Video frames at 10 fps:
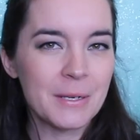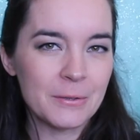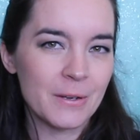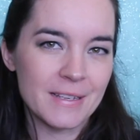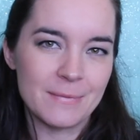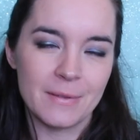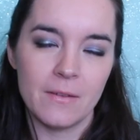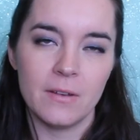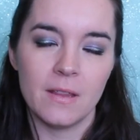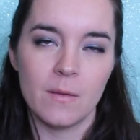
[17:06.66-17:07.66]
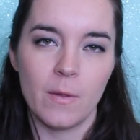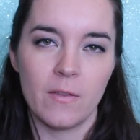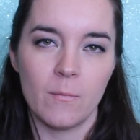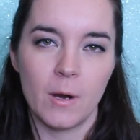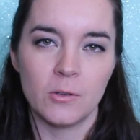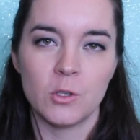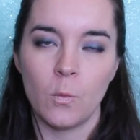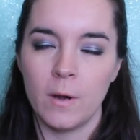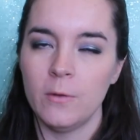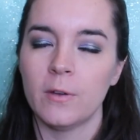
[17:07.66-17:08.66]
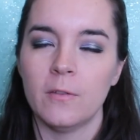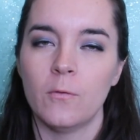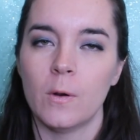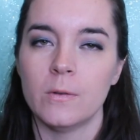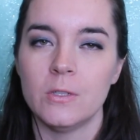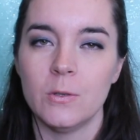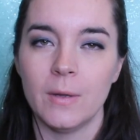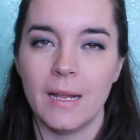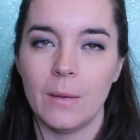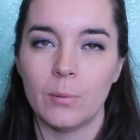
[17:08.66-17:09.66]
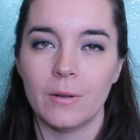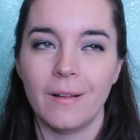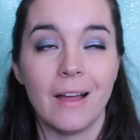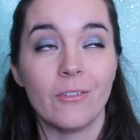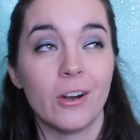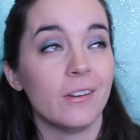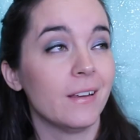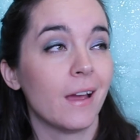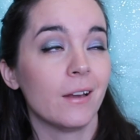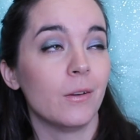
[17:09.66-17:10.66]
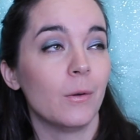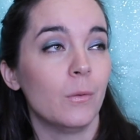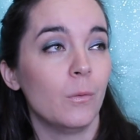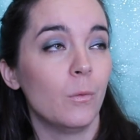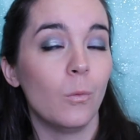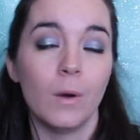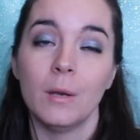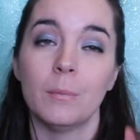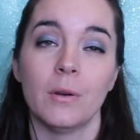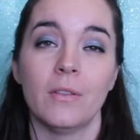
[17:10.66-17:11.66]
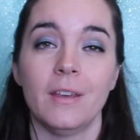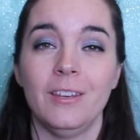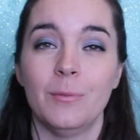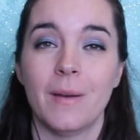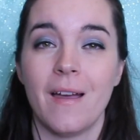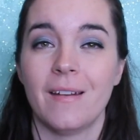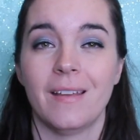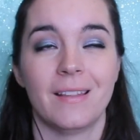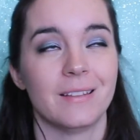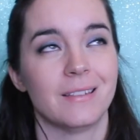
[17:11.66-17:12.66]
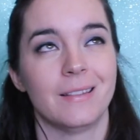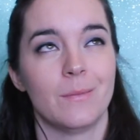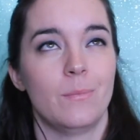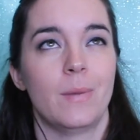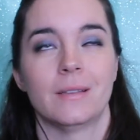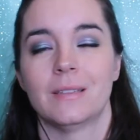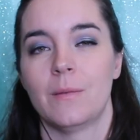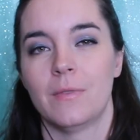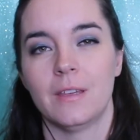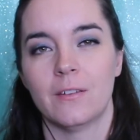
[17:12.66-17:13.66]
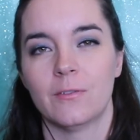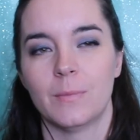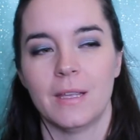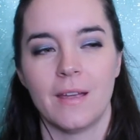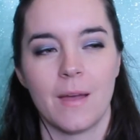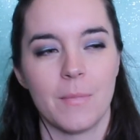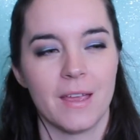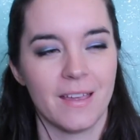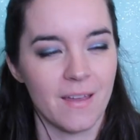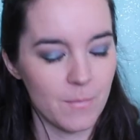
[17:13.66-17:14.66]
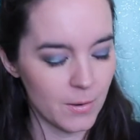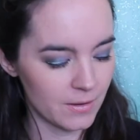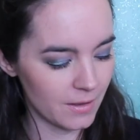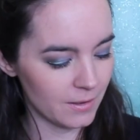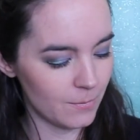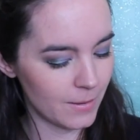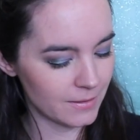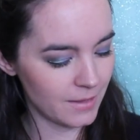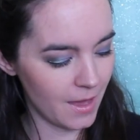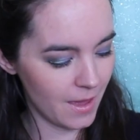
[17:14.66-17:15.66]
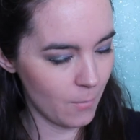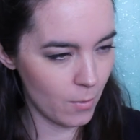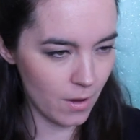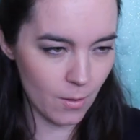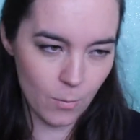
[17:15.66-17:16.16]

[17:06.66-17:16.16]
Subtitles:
me know what you guys have been in the month of March. What are you looking forward to in April? I've already gotten one birthday coupon, and that's like the best time of the year for me. I'm like, birthday coupons get more.